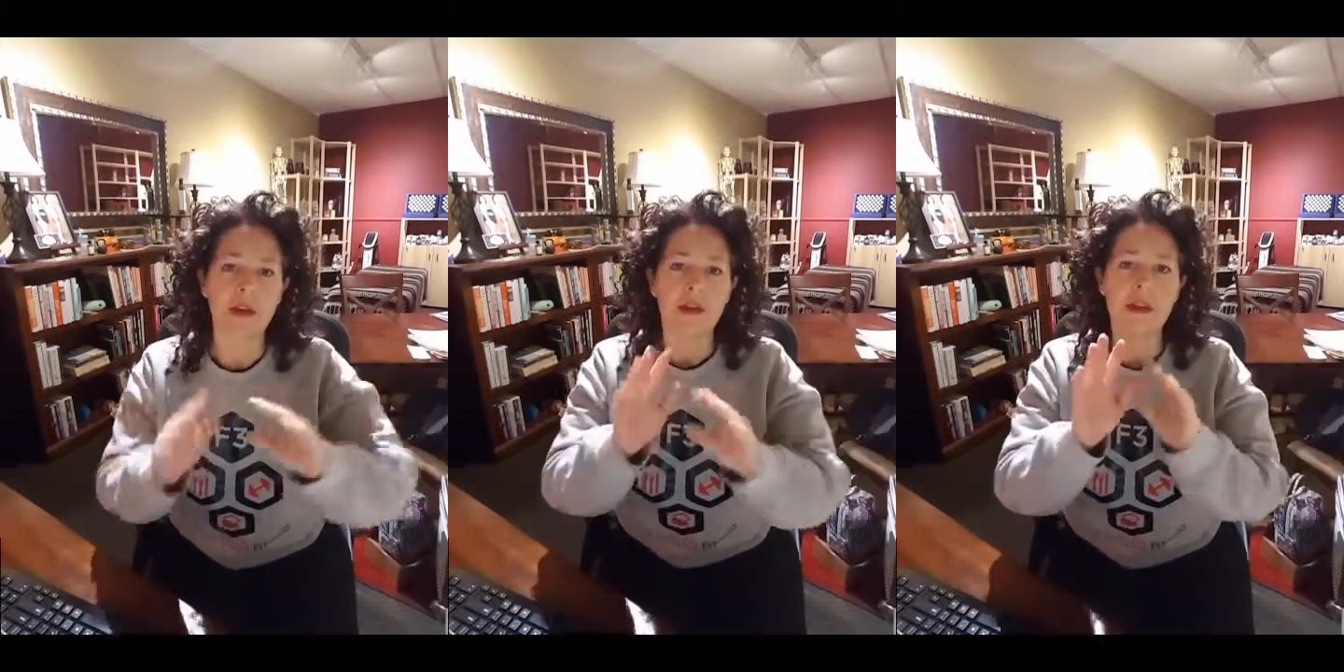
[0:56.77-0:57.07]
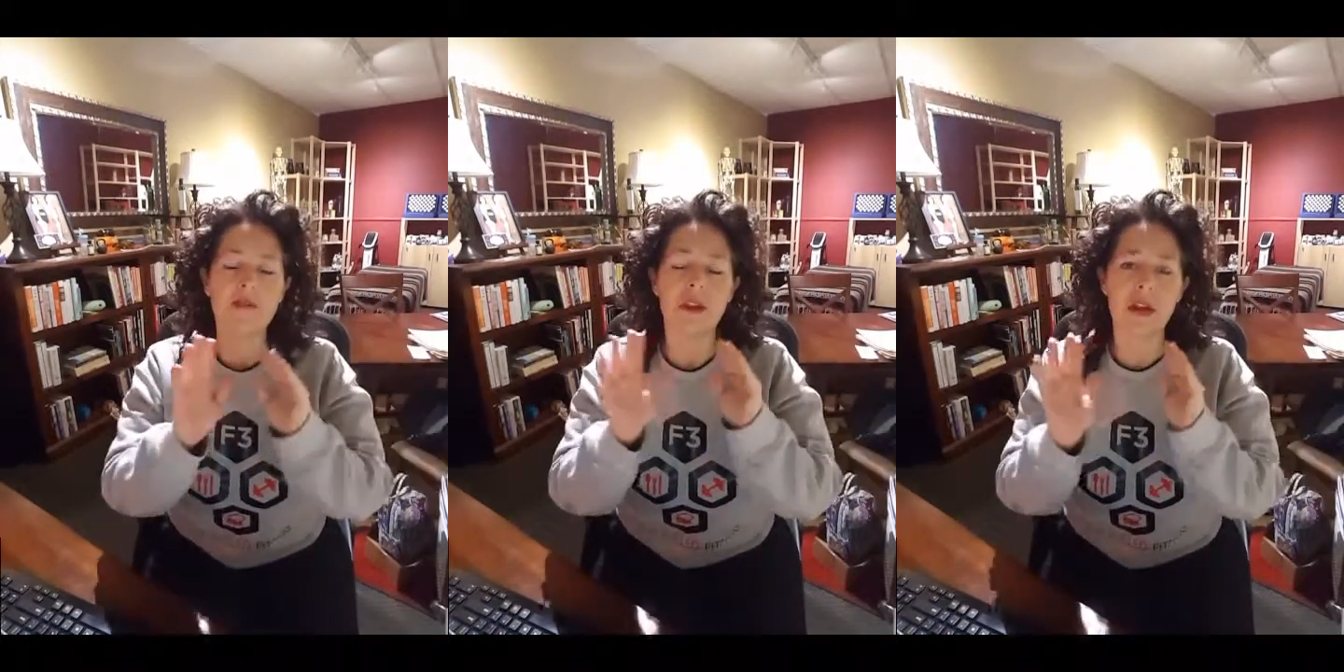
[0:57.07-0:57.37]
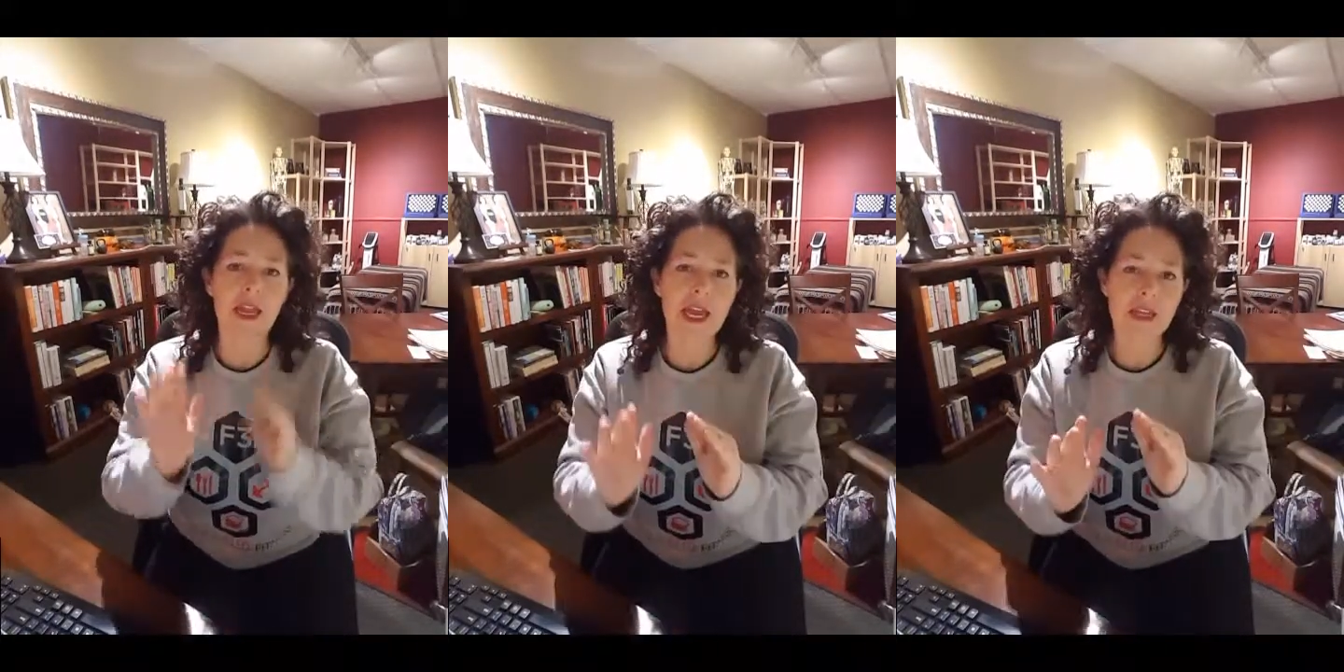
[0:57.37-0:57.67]
that
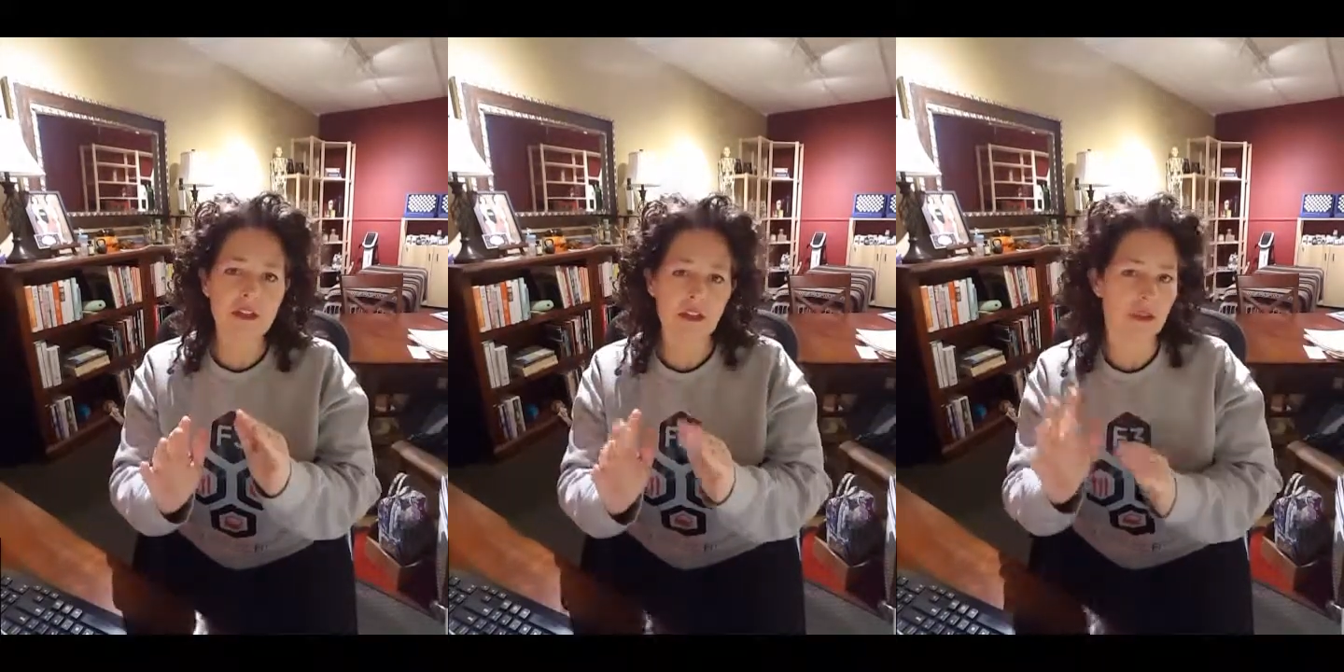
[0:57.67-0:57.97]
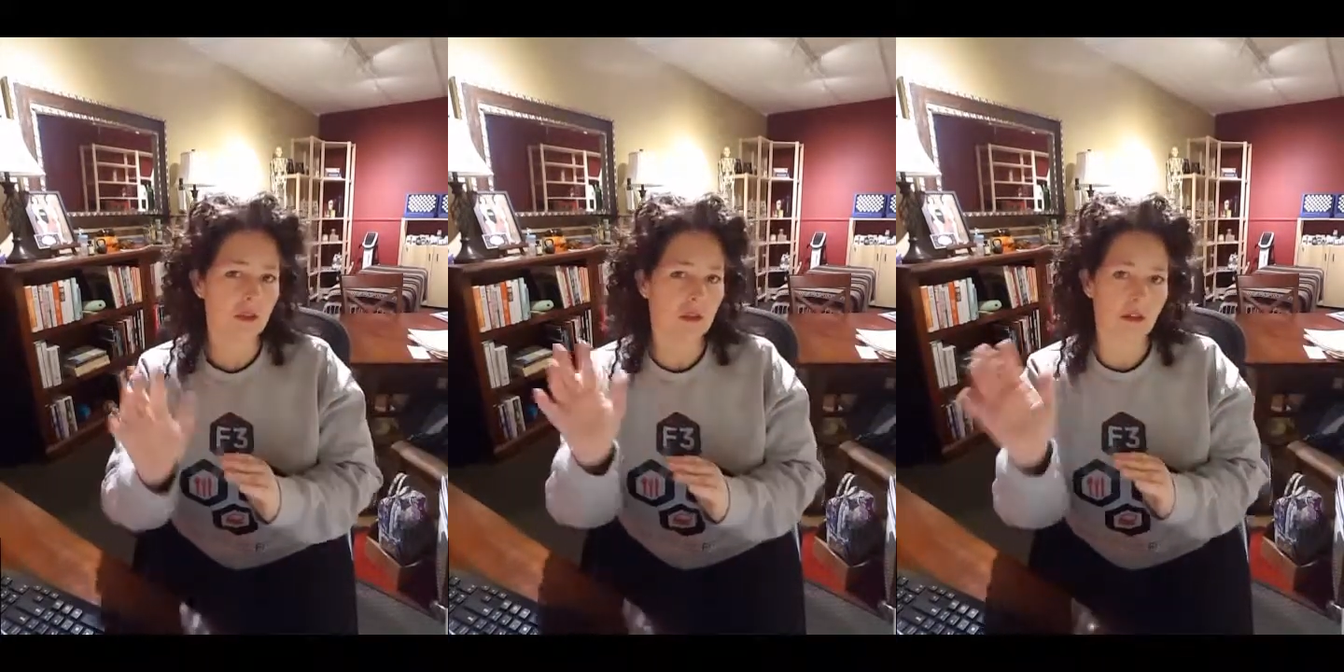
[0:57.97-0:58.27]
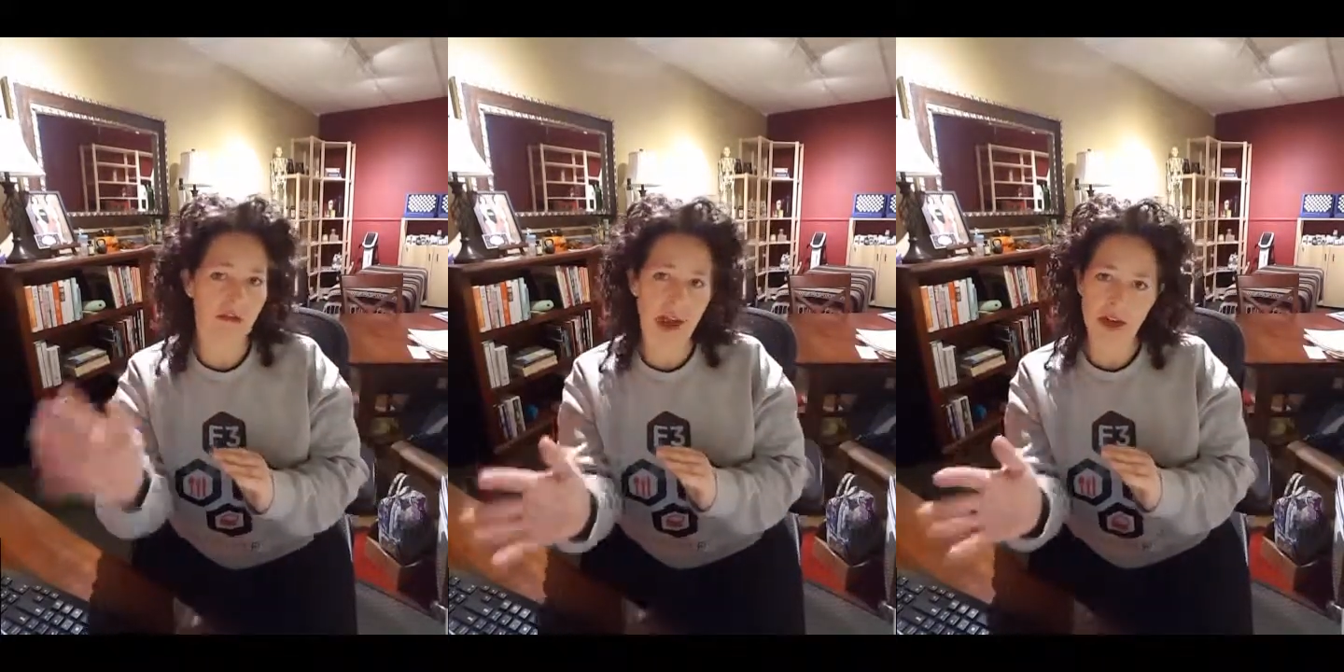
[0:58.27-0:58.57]
even led to
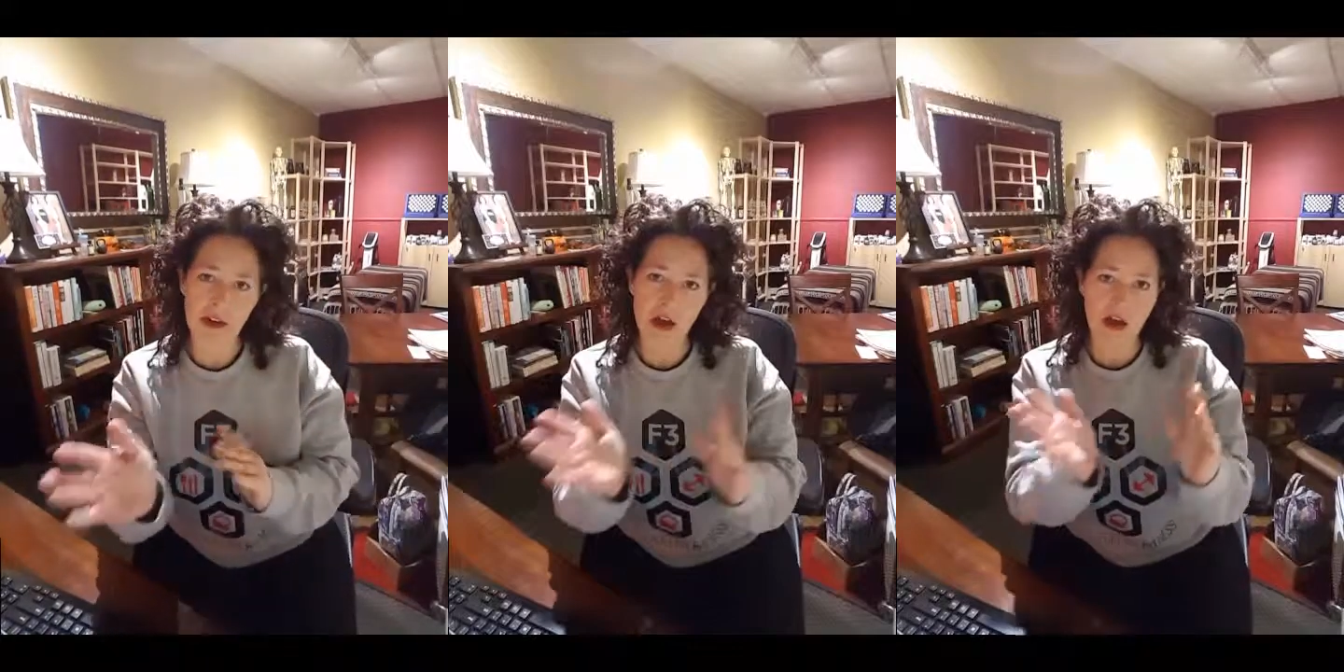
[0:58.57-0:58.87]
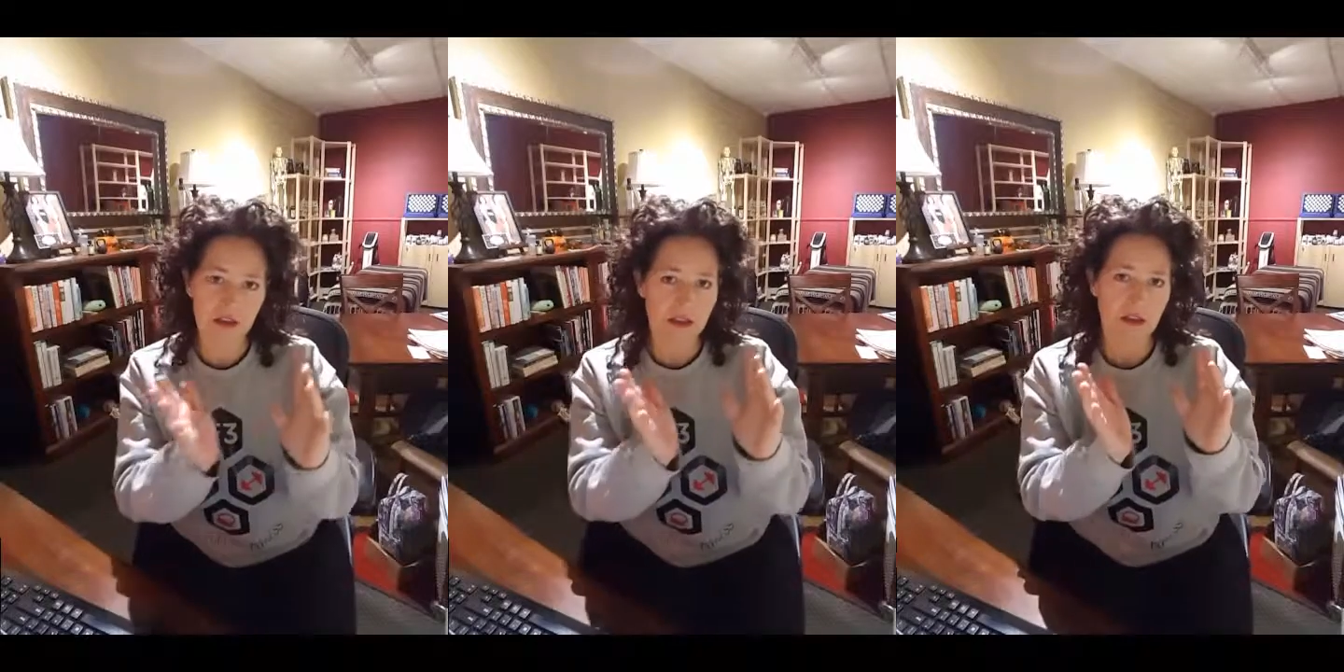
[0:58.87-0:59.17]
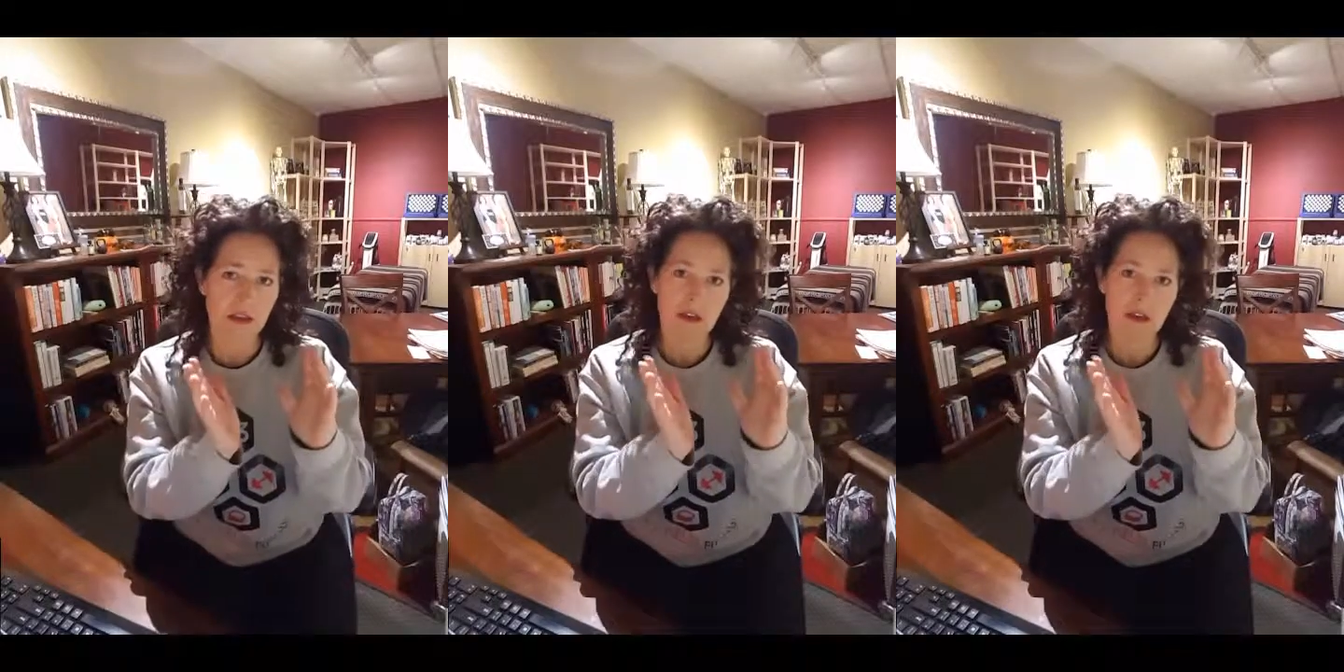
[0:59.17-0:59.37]
the fat loss,